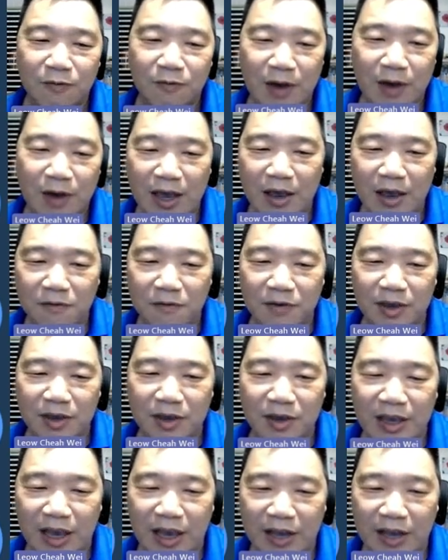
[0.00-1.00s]
where
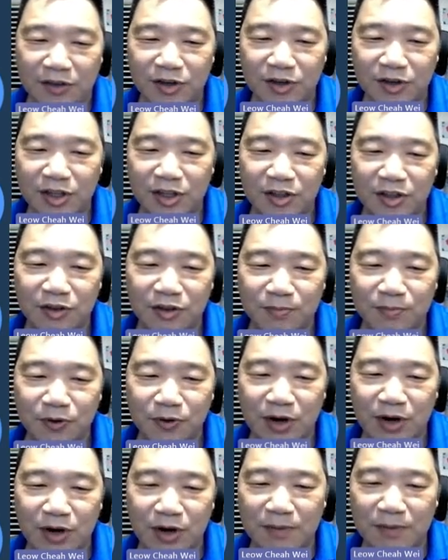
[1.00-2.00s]
we actually need to
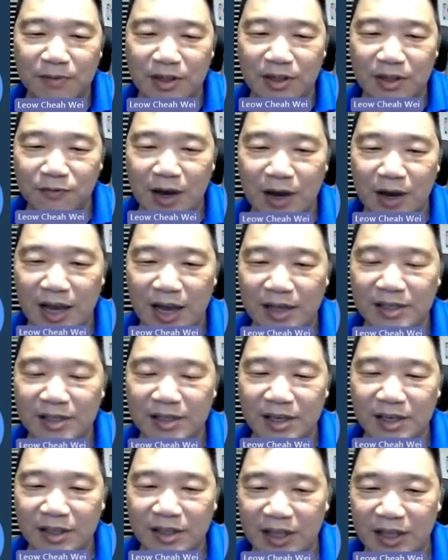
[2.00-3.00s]
program the
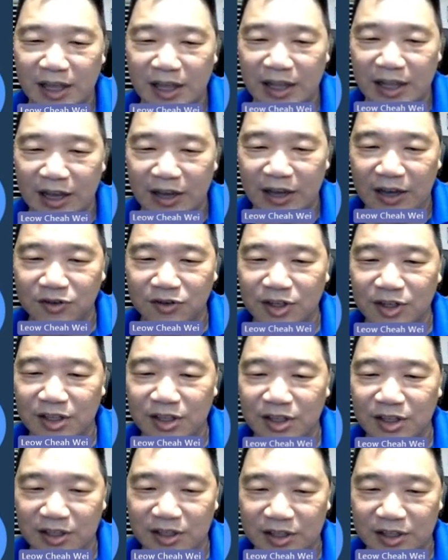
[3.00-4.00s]
device that actually
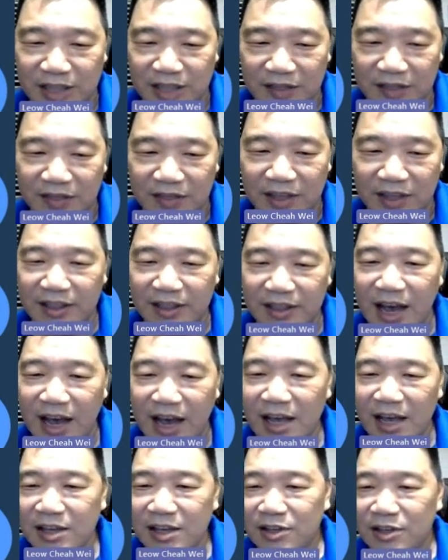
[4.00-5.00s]
send
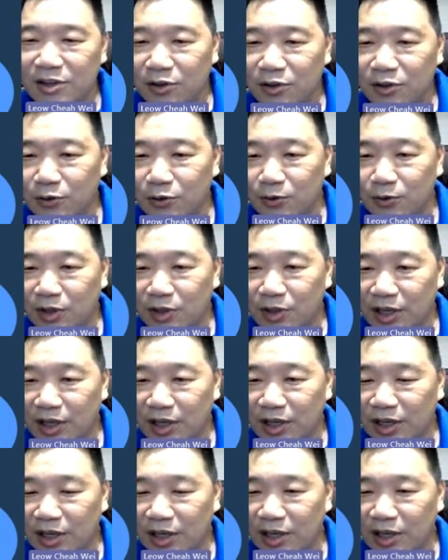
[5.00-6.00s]
data to
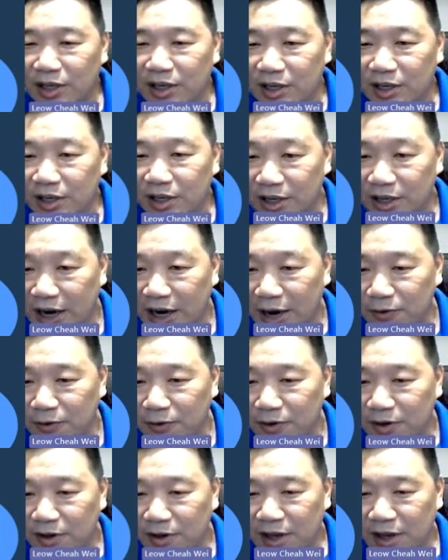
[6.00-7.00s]
the
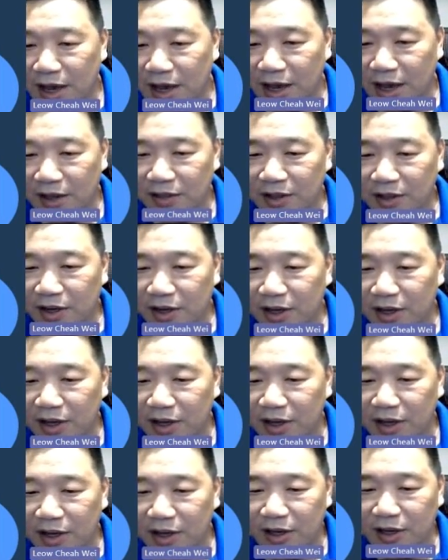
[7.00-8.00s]
cloud, and
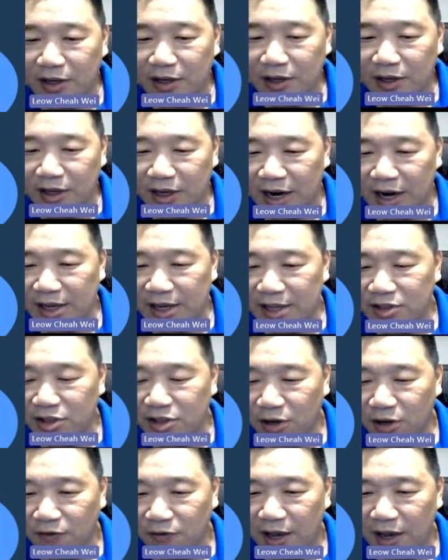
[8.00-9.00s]
the client
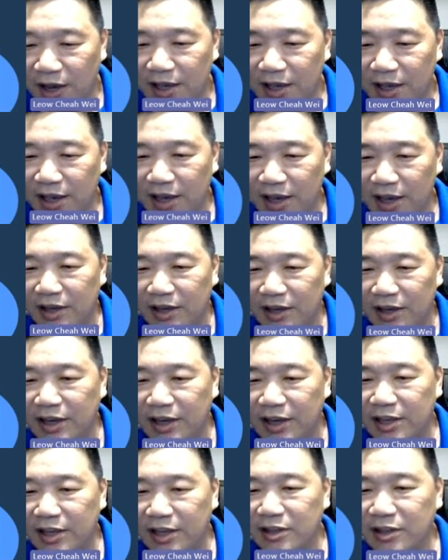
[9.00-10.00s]
software can
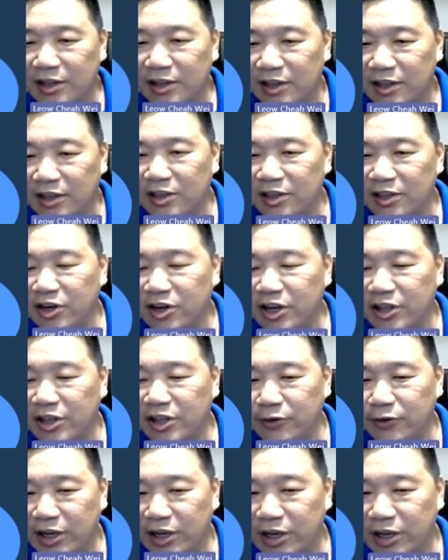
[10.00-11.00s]
again
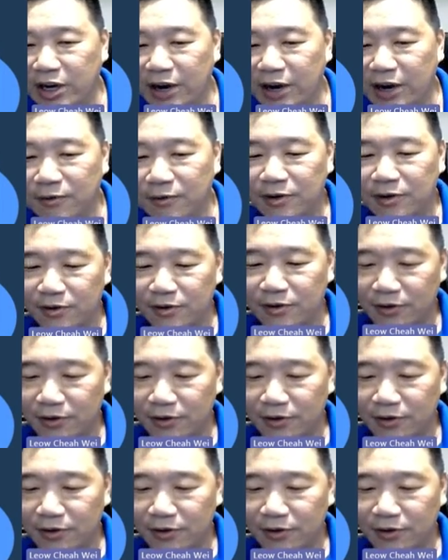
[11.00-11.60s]
integrate to the cloud